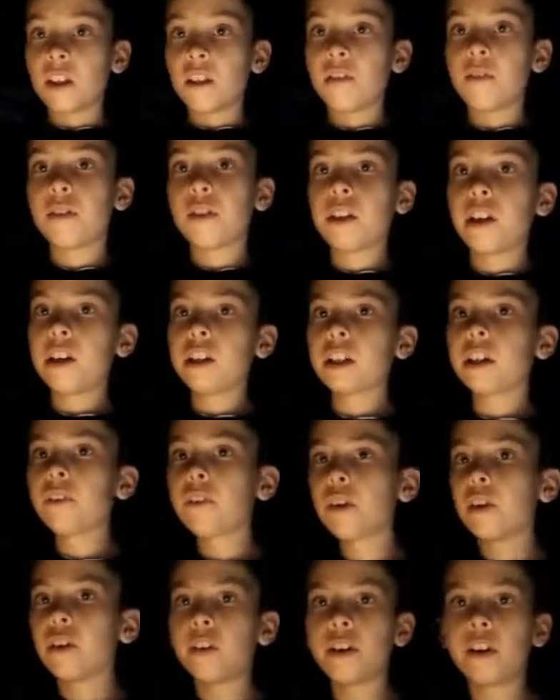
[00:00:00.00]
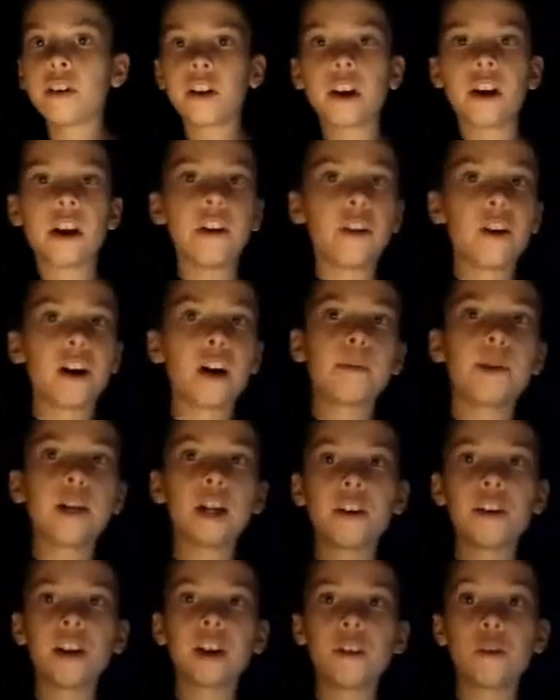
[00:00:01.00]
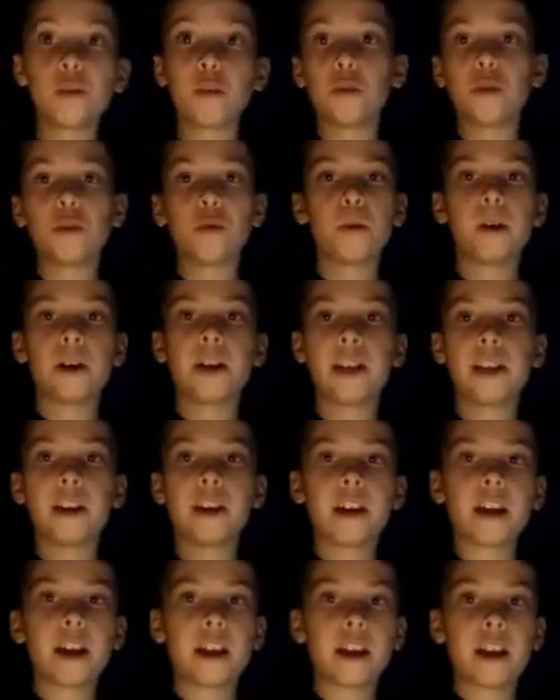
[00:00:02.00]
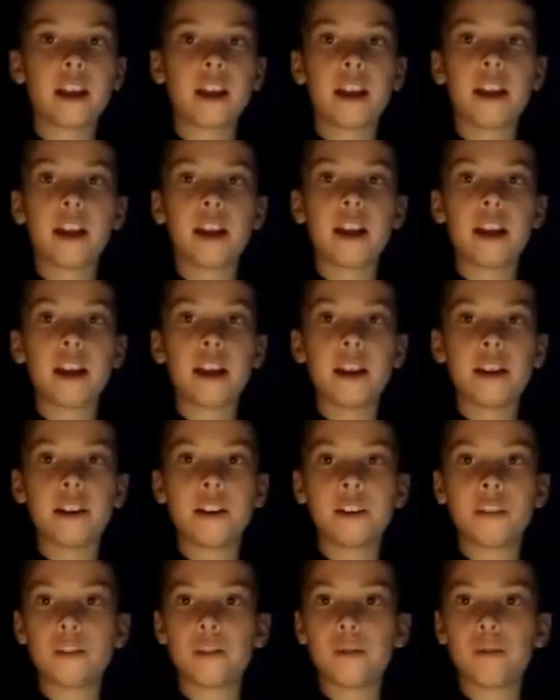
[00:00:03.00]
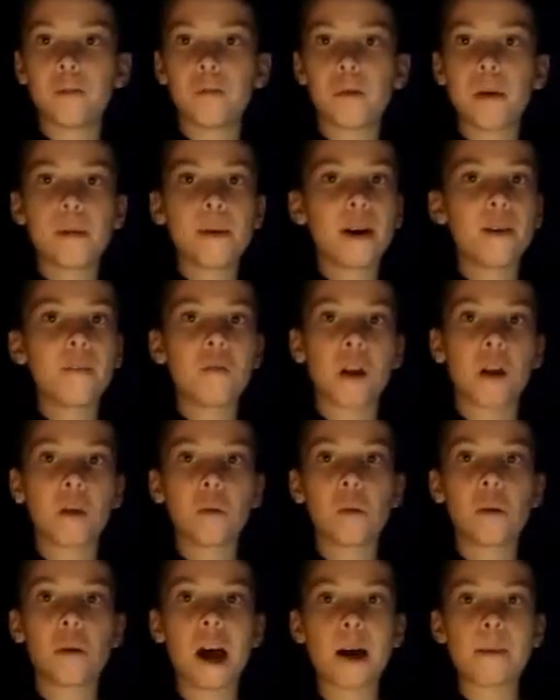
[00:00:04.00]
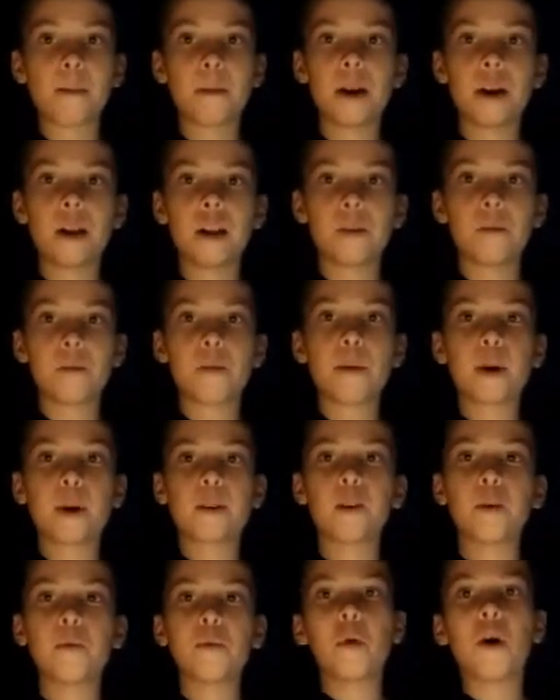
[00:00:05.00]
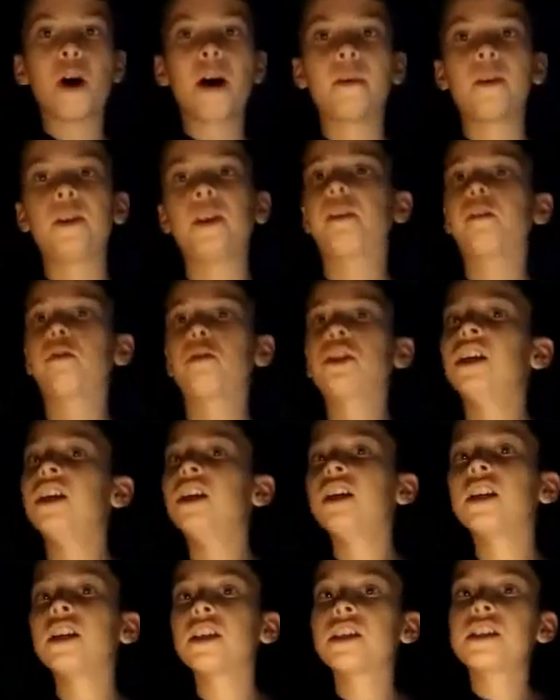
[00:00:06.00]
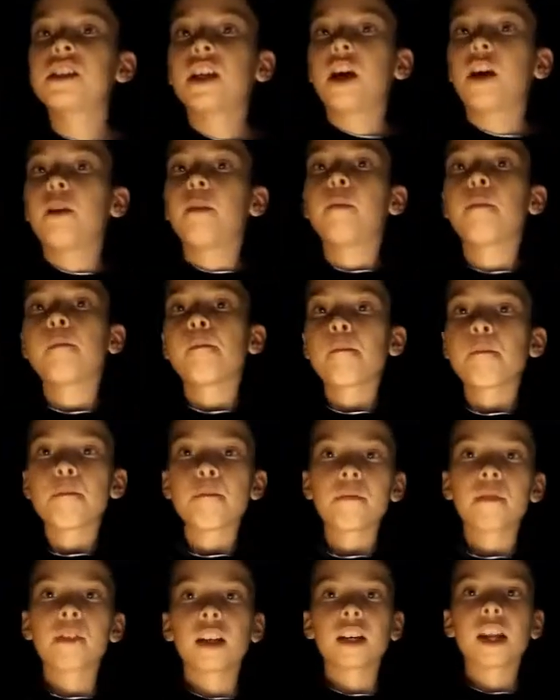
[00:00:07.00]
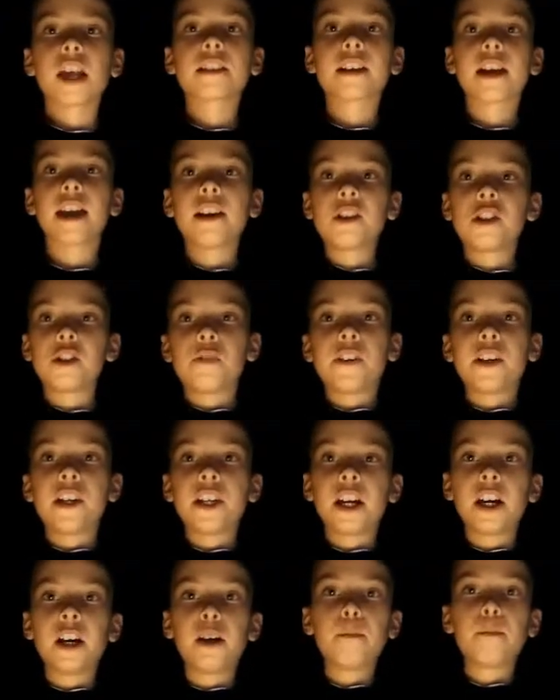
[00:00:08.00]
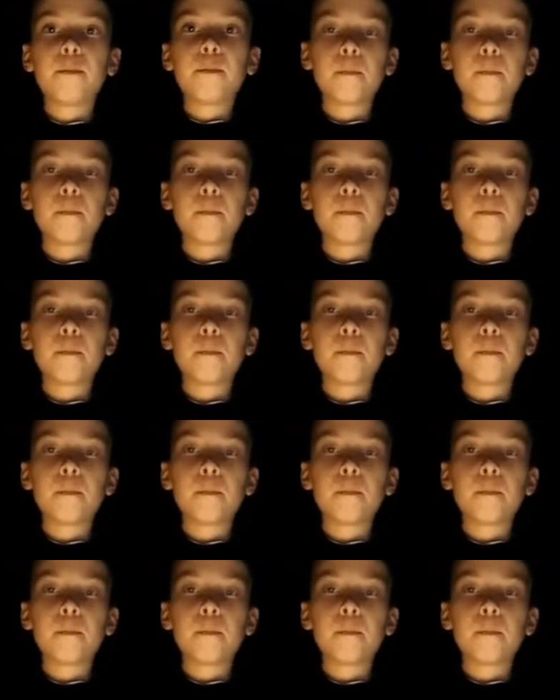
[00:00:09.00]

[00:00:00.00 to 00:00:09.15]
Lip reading: For those of you who don't know, I'm an identical twin and we both like Warhammer, we've both got Warhammer channels. So, let's get into the video.